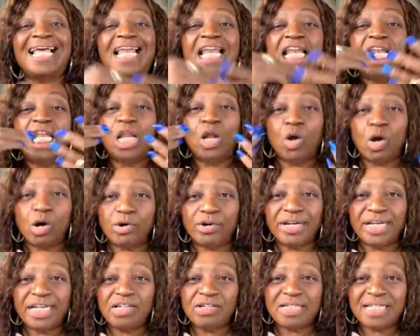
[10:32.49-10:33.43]

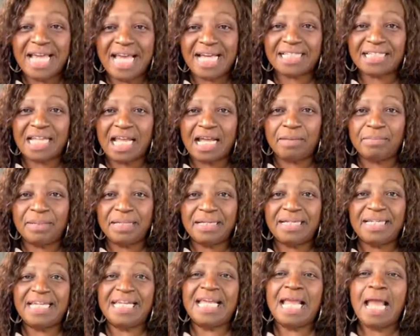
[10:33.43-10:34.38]
lowering your tax
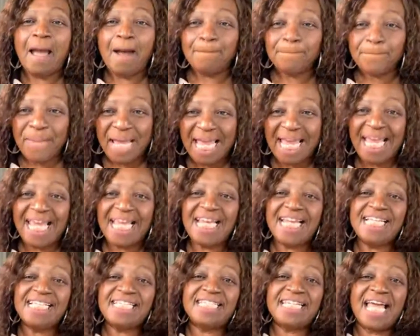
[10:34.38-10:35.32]
liability, pay
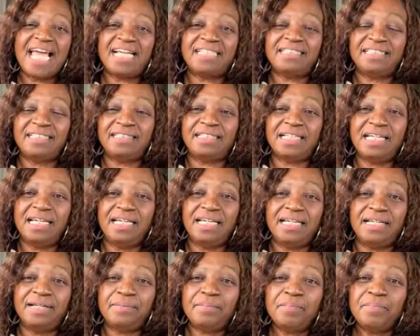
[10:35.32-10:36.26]
less taxes
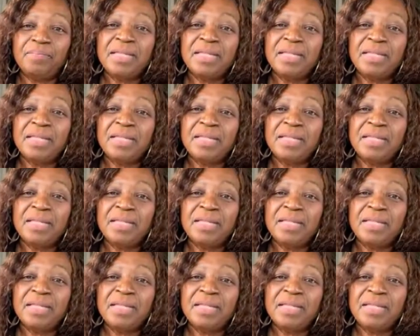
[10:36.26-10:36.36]
in,